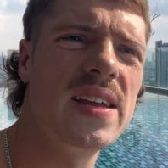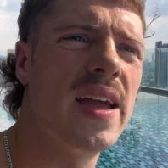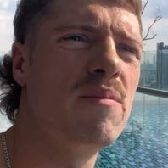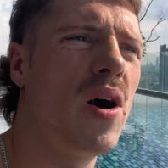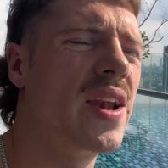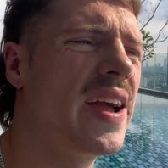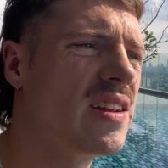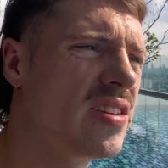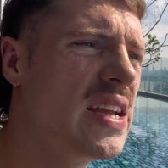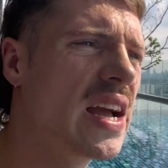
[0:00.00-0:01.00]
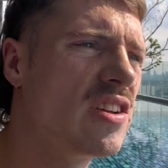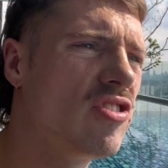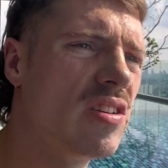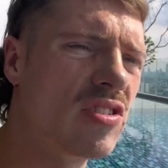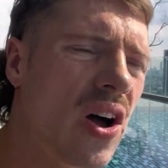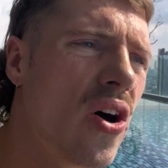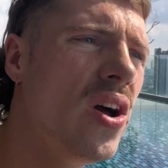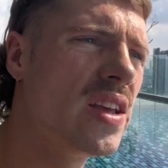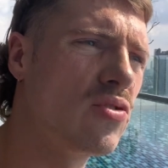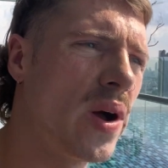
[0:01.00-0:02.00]
in my late teenage years and
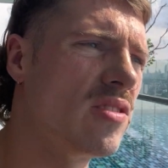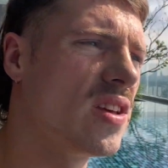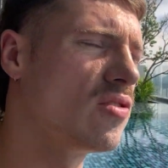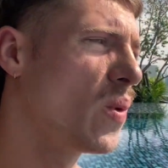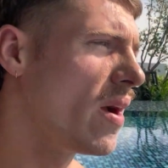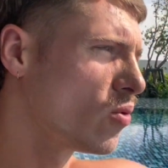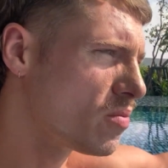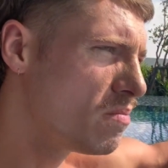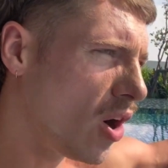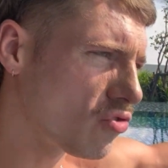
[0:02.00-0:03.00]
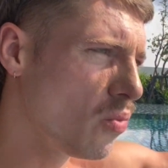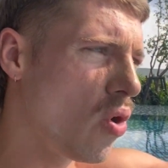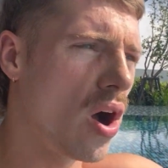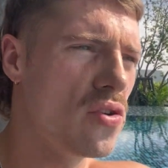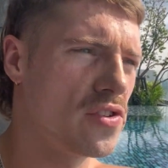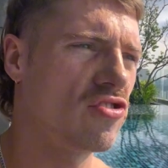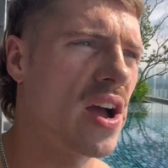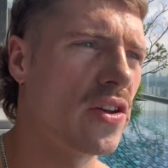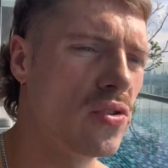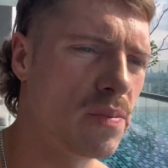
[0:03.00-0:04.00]
early 20s, where it was much more
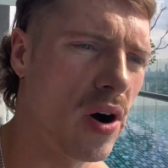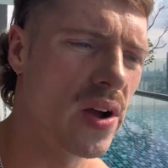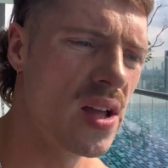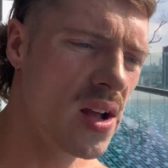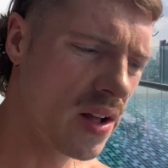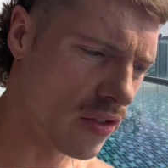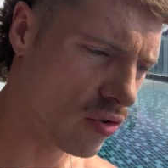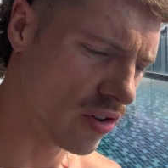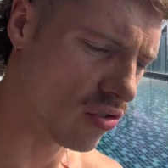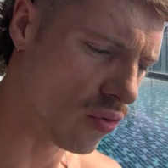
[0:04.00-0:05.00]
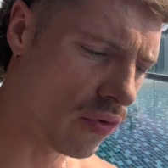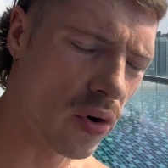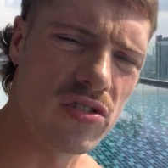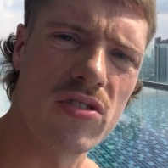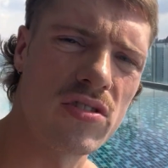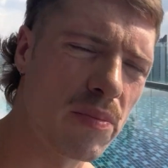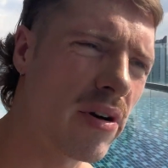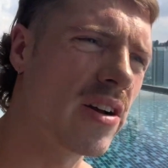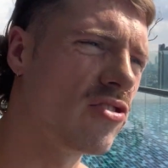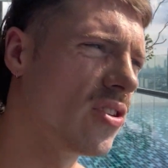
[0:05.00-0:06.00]
overshadowed by the critical voice and
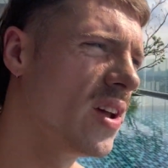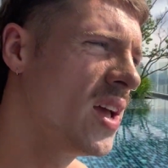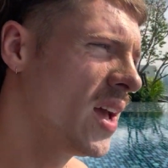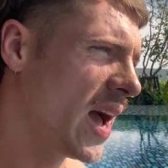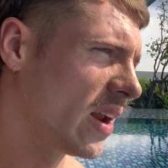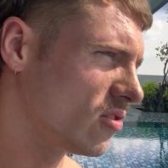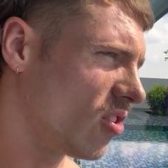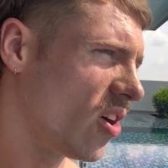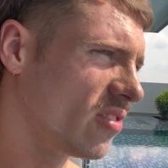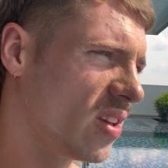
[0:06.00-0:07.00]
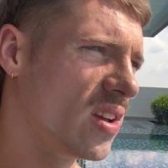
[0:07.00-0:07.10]
depression and anxiety,